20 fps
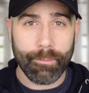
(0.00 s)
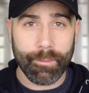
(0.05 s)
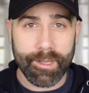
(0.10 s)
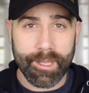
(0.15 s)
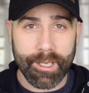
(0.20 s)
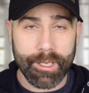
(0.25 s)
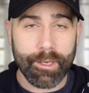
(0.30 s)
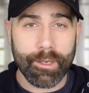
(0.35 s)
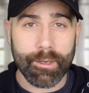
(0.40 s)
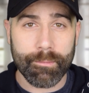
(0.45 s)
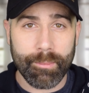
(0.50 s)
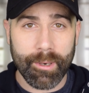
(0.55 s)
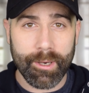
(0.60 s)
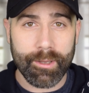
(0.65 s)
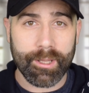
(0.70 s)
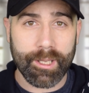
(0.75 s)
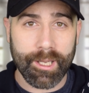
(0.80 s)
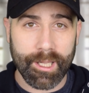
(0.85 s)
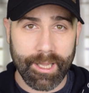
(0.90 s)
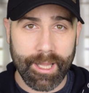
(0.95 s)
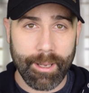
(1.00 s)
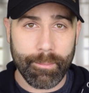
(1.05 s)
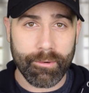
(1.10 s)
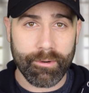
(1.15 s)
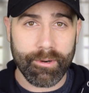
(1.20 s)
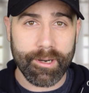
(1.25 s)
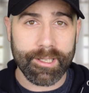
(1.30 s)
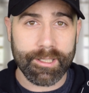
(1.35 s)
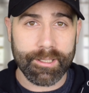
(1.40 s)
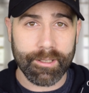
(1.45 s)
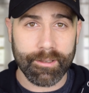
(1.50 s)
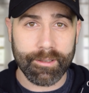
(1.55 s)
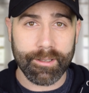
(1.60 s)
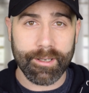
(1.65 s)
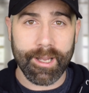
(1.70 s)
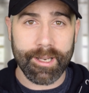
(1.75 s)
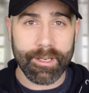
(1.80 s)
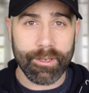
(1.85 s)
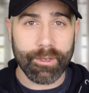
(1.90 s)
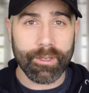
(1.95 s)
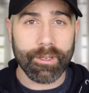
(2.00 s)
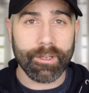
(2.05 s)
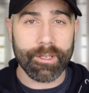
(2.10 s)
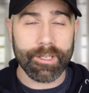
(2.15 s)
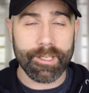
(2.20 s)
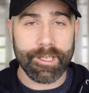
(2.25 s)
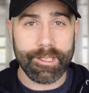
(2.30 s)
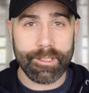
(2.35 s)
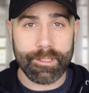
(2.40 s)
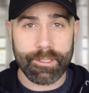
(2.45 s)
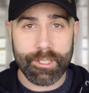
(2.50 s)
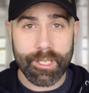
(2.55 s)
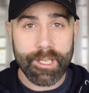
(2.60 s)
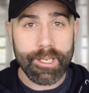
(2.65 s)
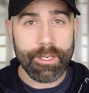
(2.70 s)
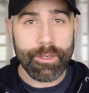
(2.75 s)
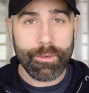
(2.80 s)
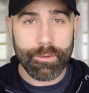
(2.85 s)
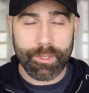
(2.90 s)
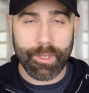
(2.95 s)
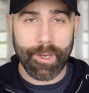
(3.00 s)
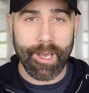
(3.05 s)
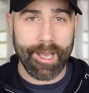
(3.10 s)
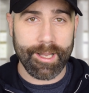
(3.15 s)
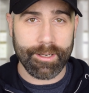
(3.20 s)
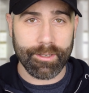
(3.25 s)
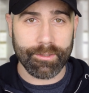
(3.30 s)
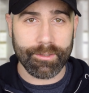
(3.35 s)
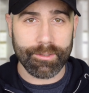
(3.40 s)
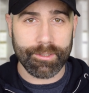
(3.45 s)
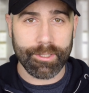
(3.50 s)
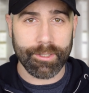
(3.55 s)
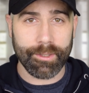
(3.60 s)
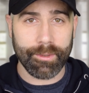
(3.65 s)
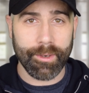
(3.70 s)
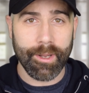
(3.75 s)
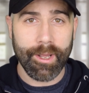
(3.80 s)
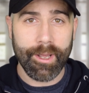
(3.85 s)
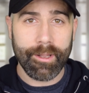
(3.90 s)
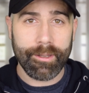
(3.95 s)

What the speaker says: that you can both collaborate on and you can continue to add on to